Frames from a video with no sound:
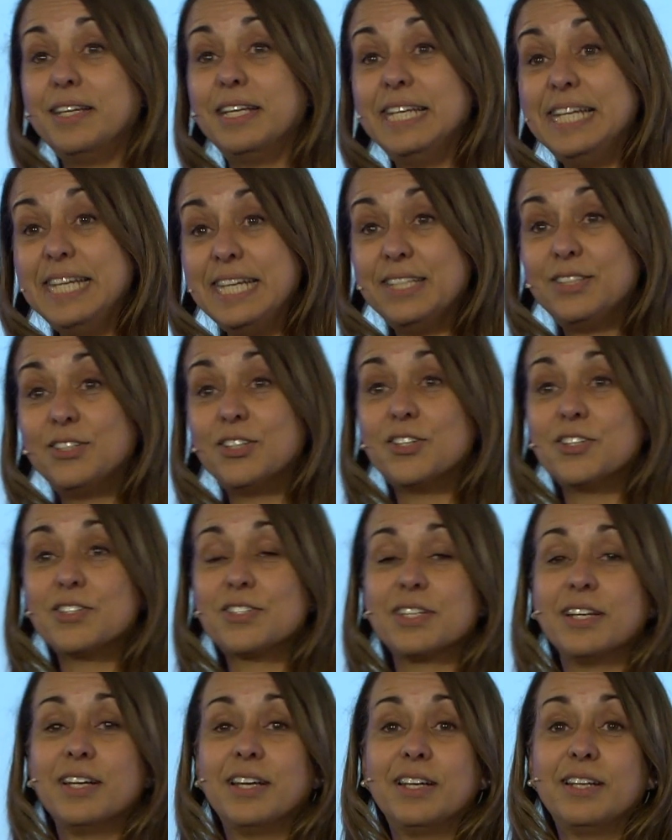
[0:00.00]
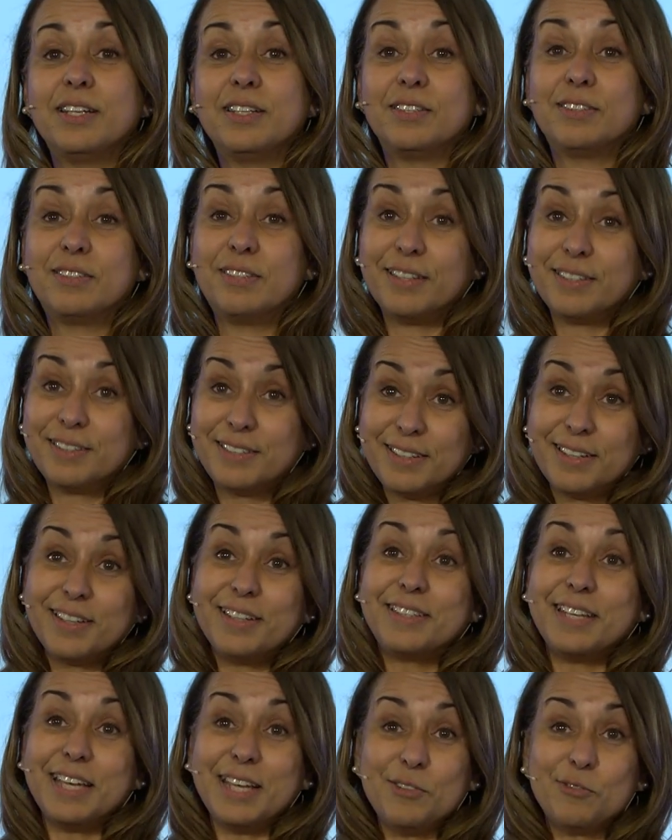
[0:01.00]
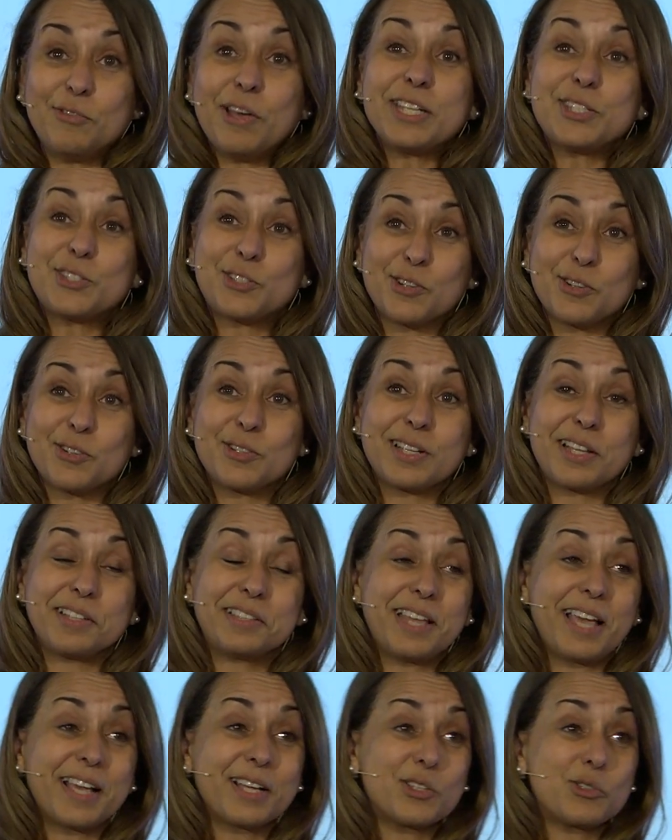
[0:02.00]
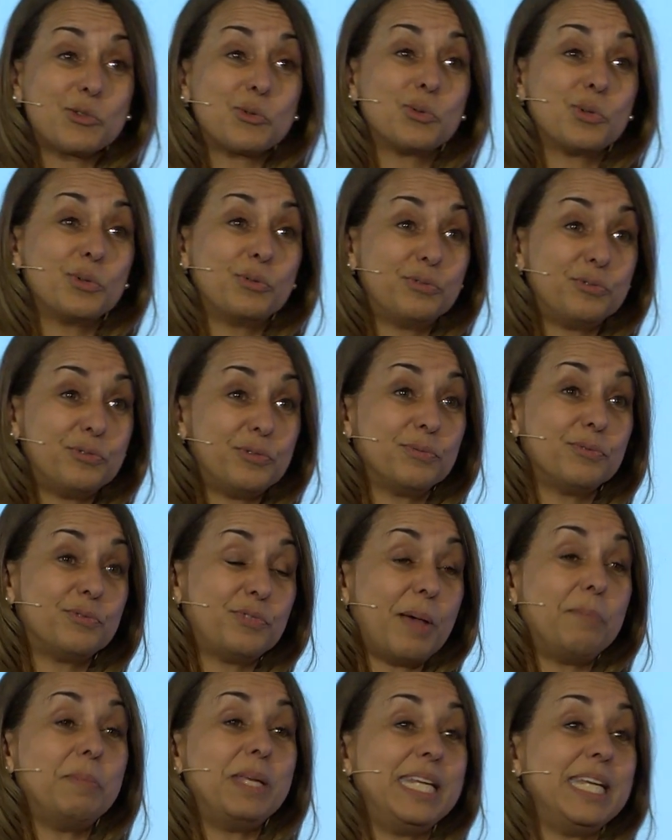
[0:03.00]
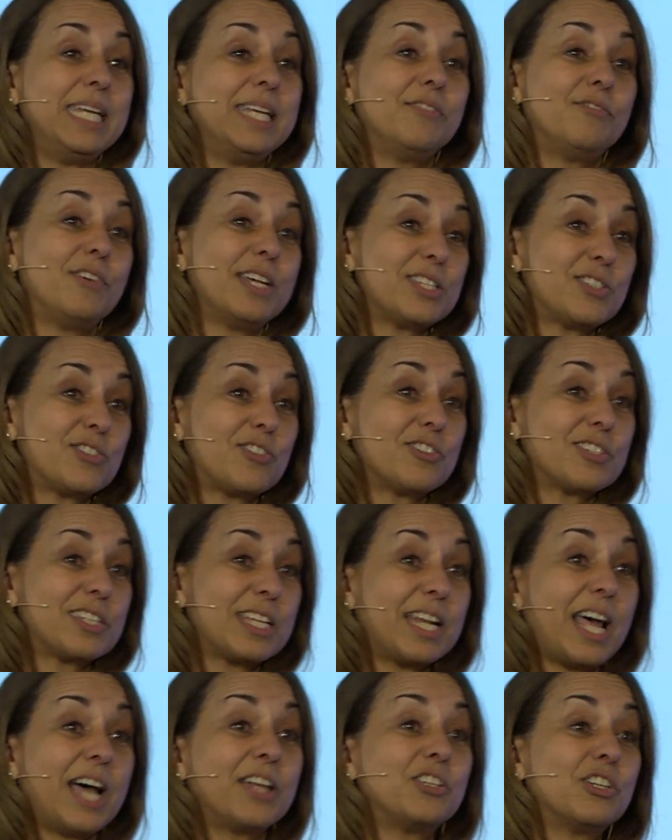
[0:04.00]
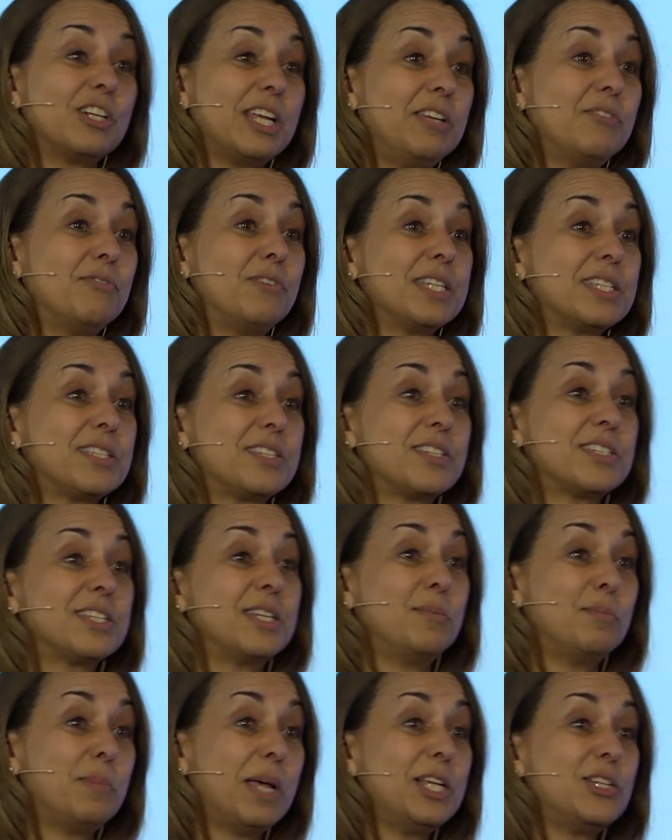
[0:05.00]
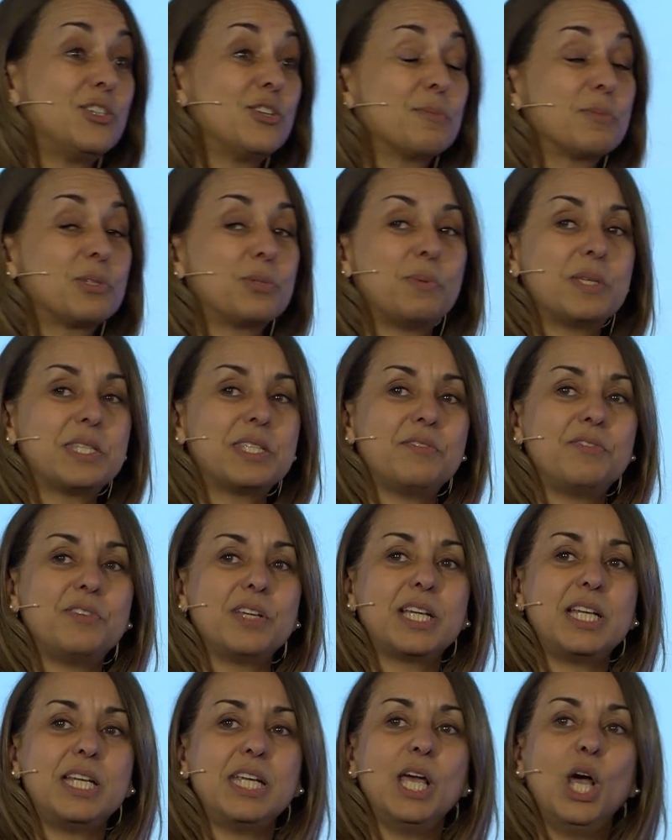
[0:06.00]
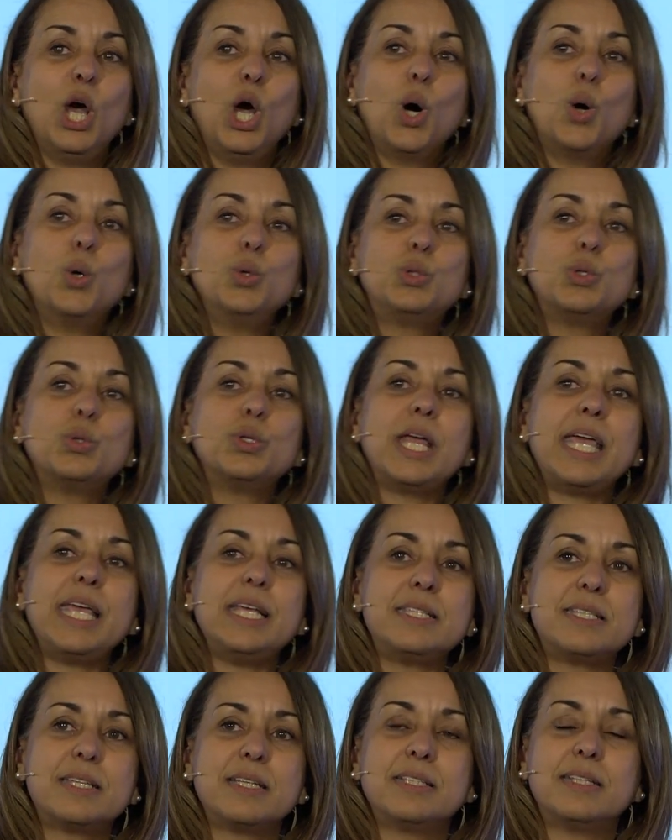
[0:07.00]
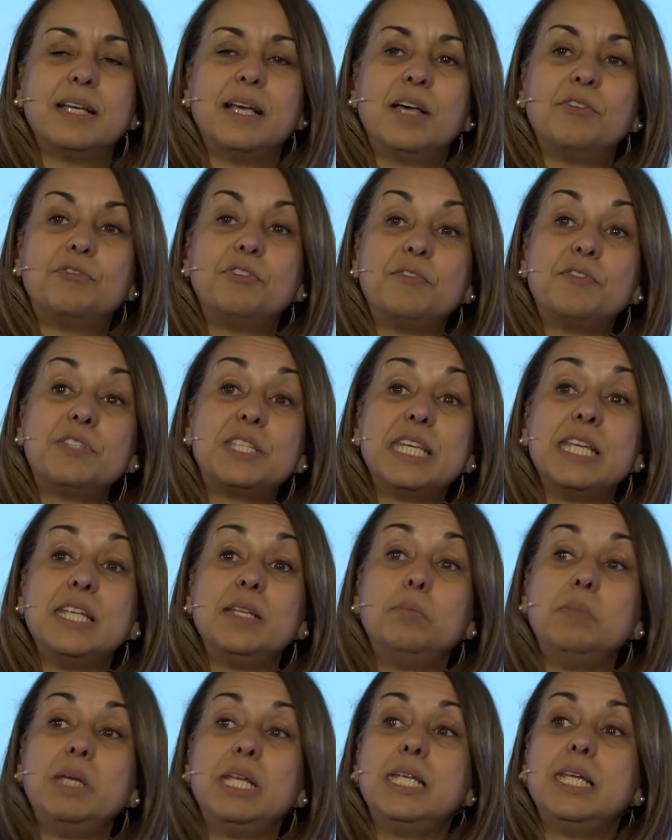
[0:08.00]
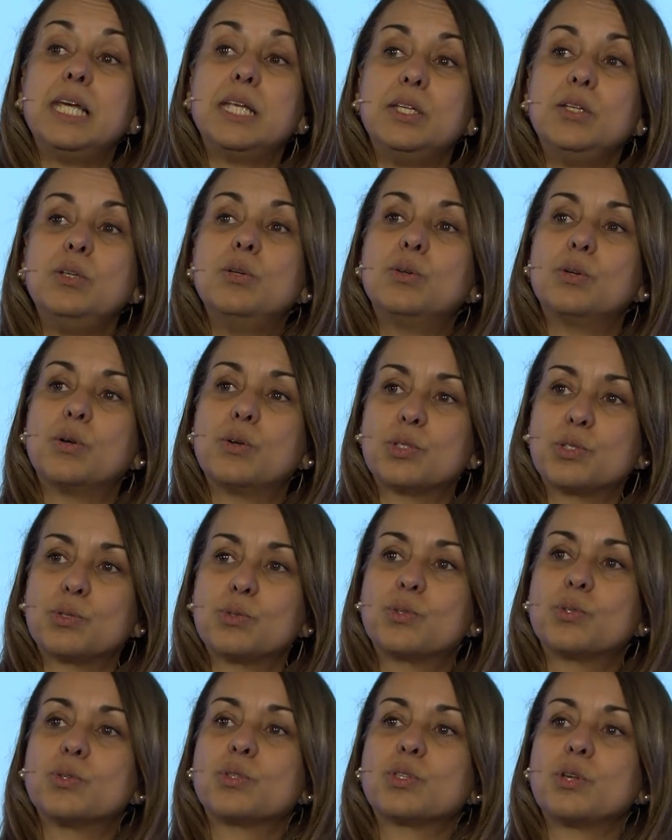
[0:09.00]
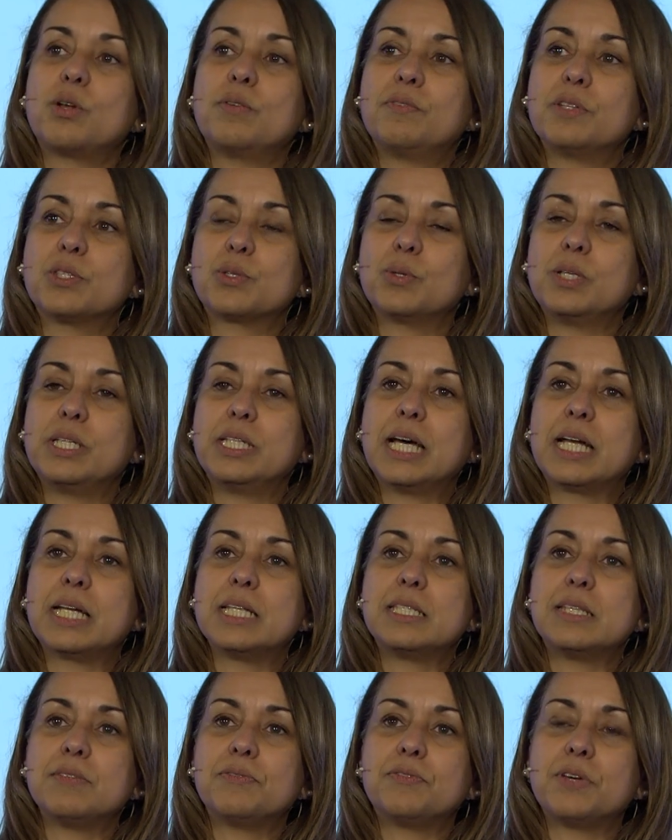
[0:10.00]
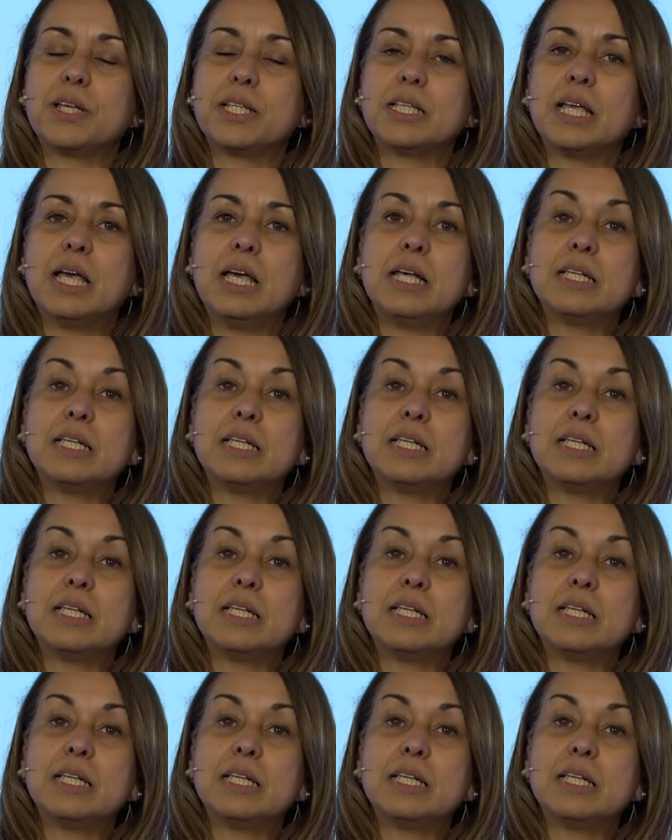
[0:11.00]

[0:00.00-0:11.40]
leaders, the investors, and thanks to family investors and other investors in Belgium specifically, who donated 15 million euros to the Solvay Solidarity Fund.